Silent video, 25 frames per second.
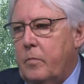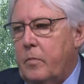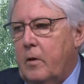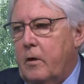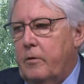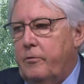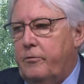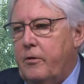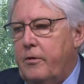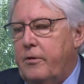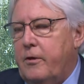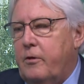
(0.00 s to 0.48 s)

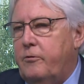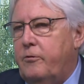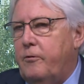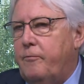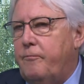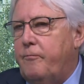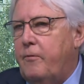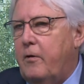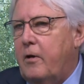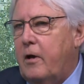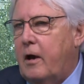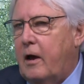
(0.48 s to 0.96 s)
So there's
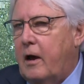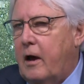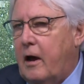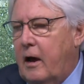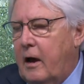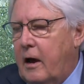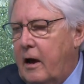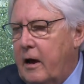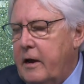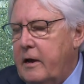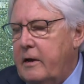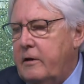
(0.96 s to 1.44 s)
a
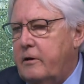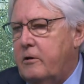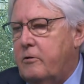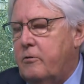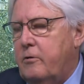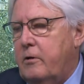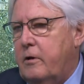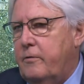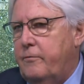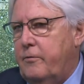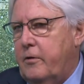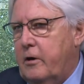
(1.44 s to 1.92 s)
high
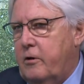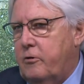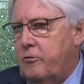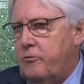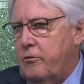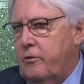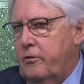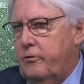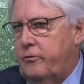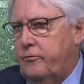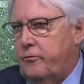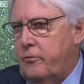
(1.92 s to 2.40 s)
degree of
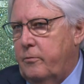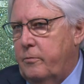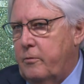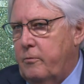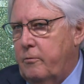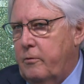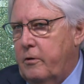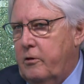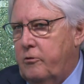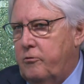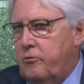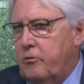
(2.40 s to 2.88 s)
interest from the
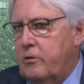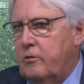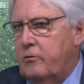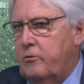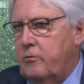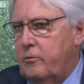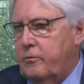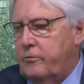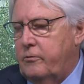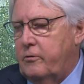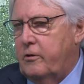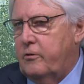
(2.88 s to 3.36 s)
region
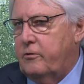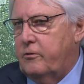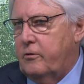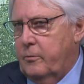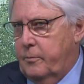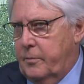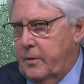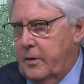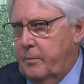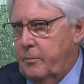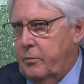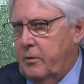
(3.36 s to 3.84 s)
to assist the
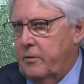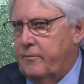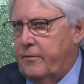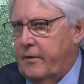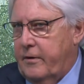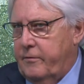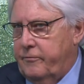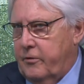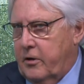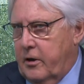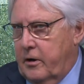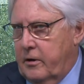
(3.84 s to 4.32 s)
people of
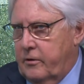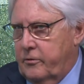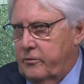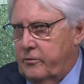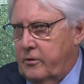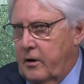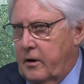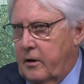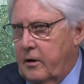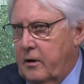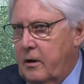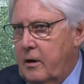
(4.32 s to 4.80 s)

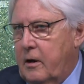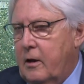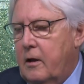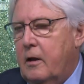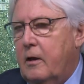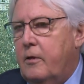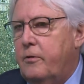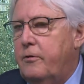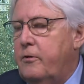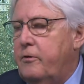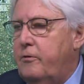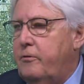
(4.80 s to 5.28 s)
Afghanistan.
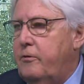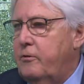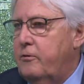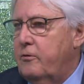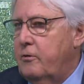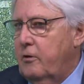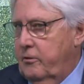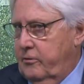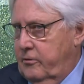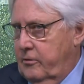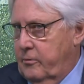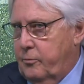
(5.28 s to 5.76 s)
This is
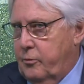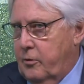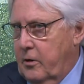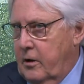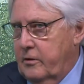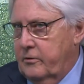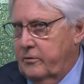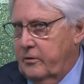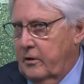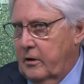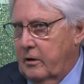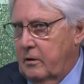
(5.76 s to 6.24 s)
not
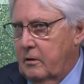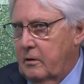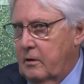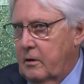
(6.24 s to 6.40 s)
surprising.